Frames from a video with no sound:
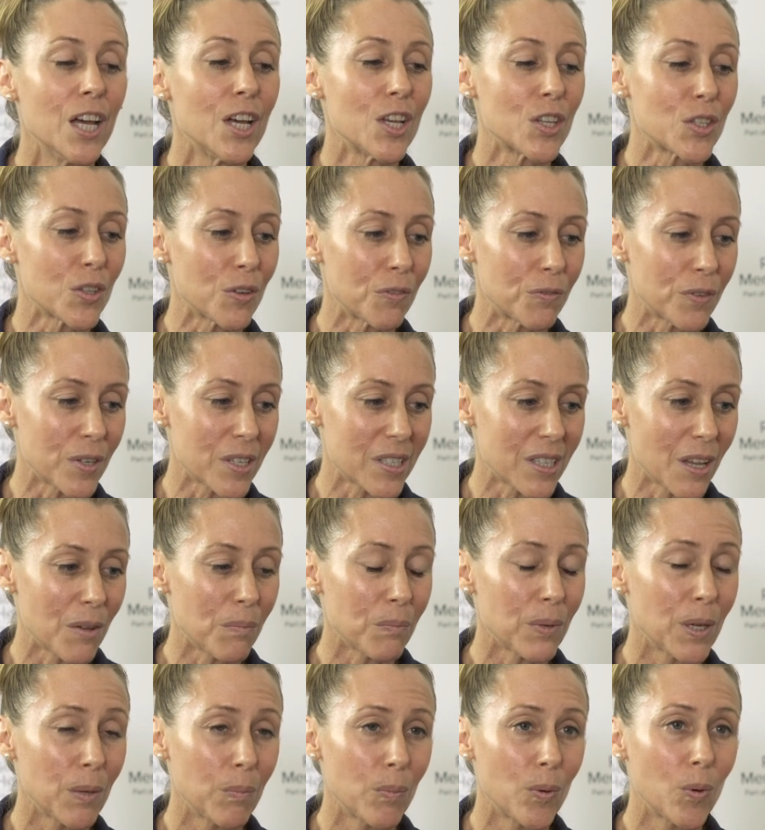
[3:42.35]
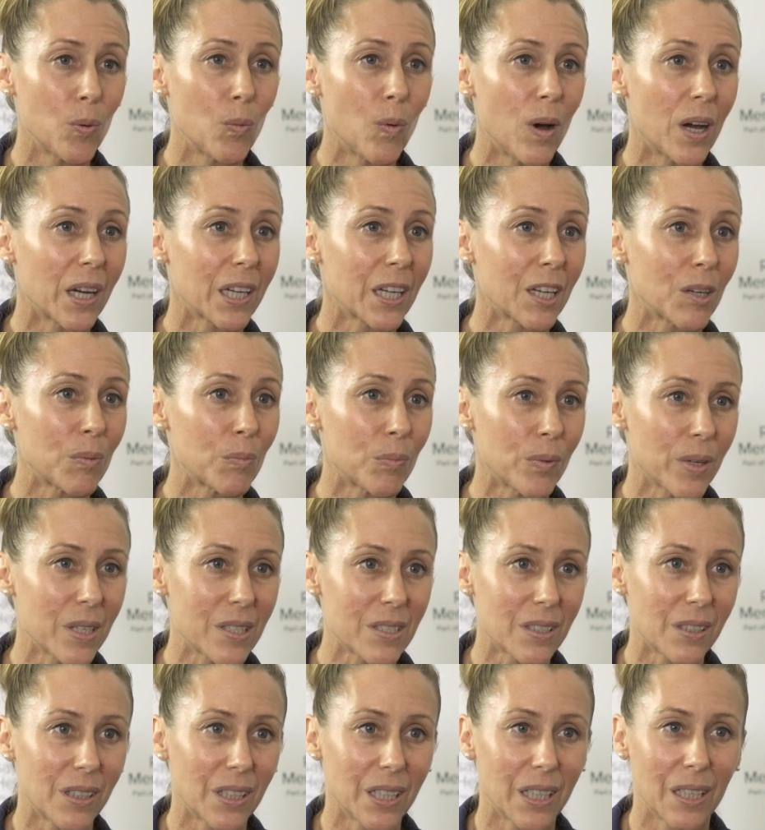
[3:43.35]
So, for some people, walking
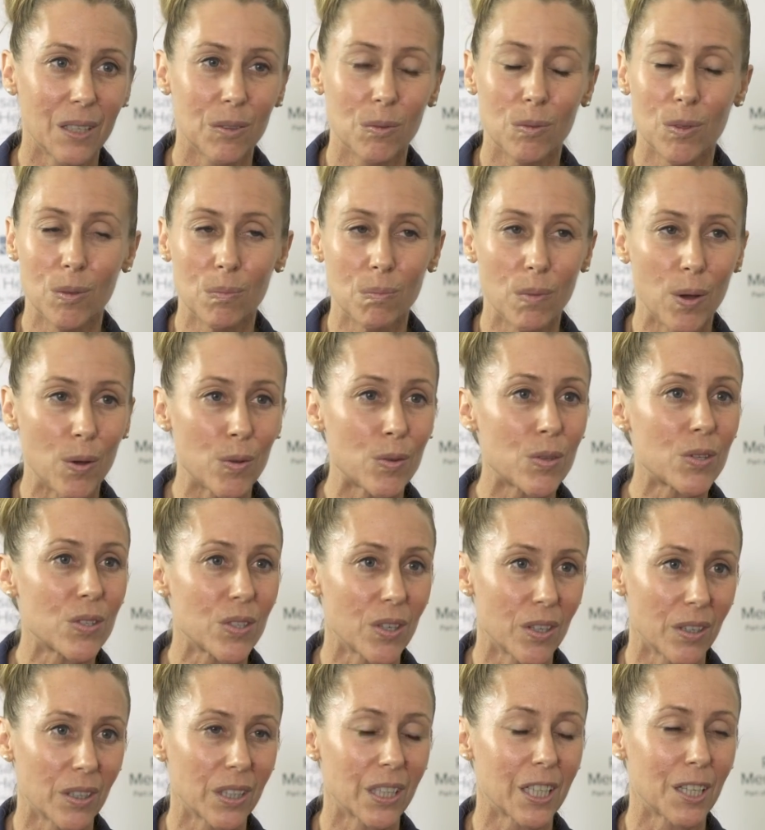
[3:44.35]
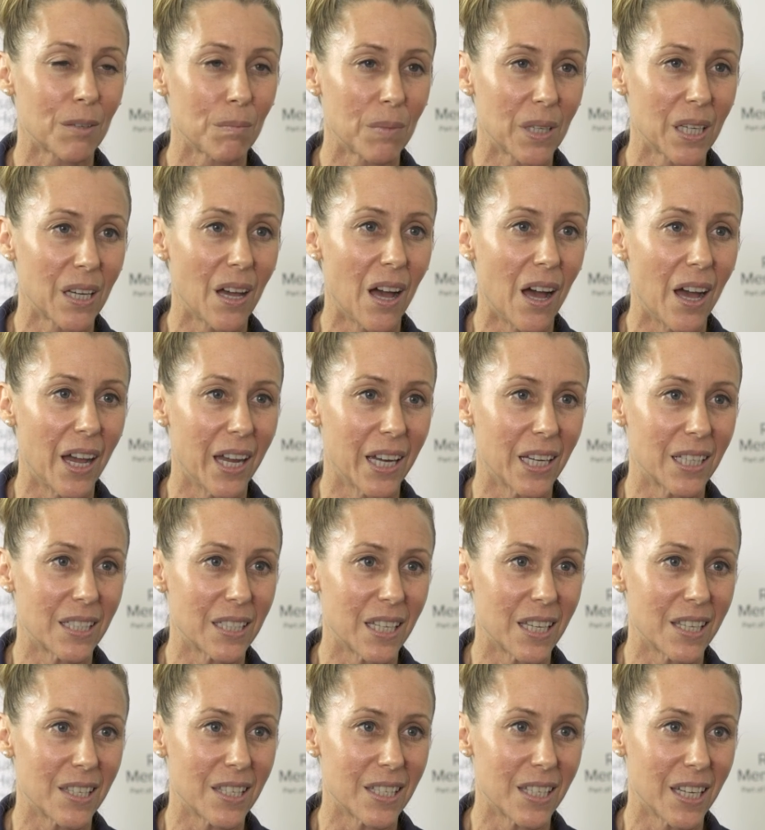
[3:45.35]
briskly will most certainly be high
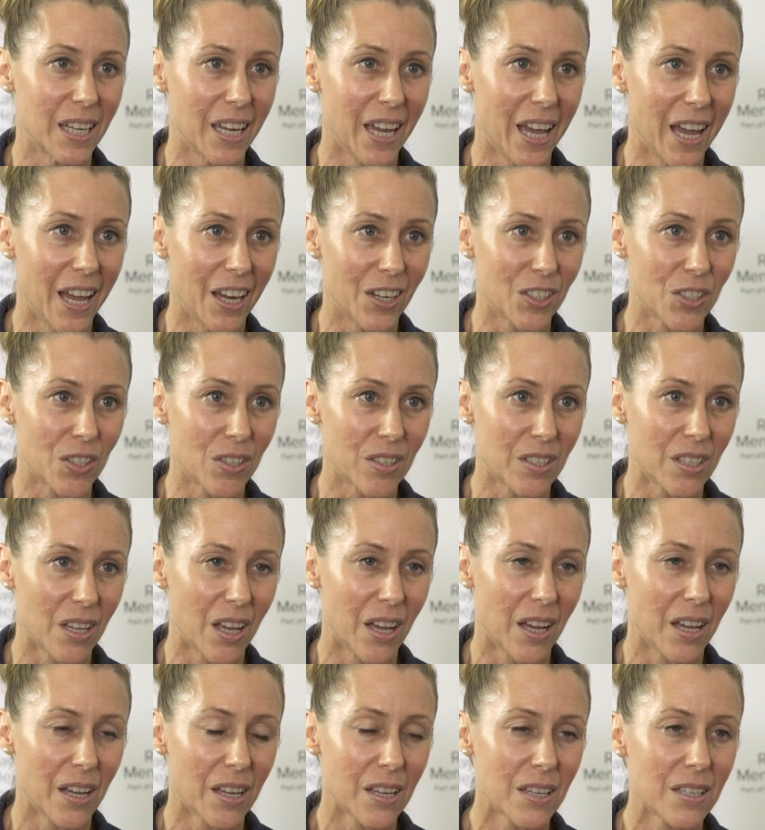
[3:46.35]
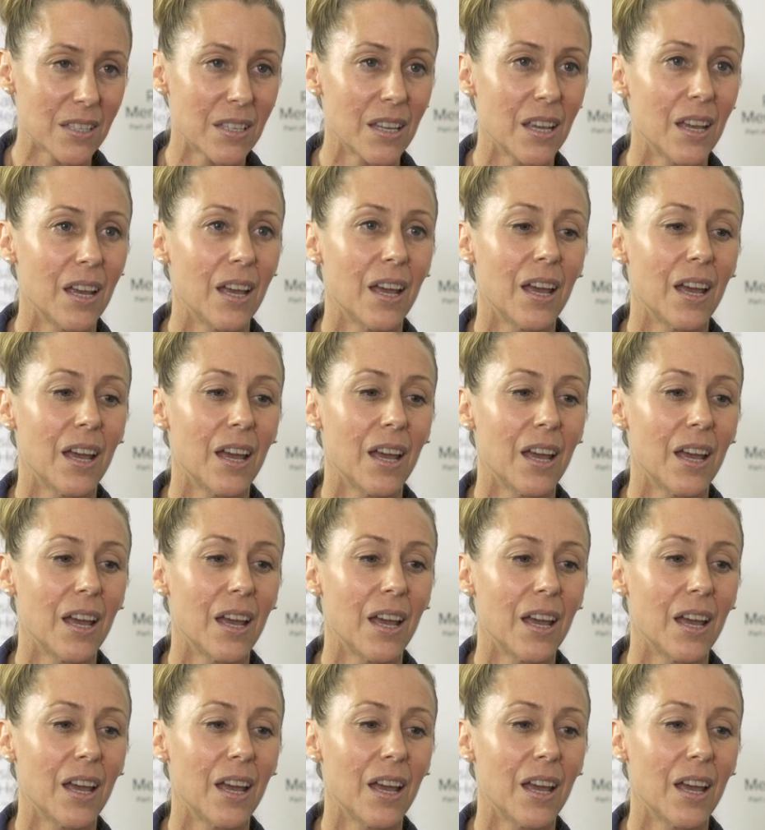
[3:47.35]
intensity exercise.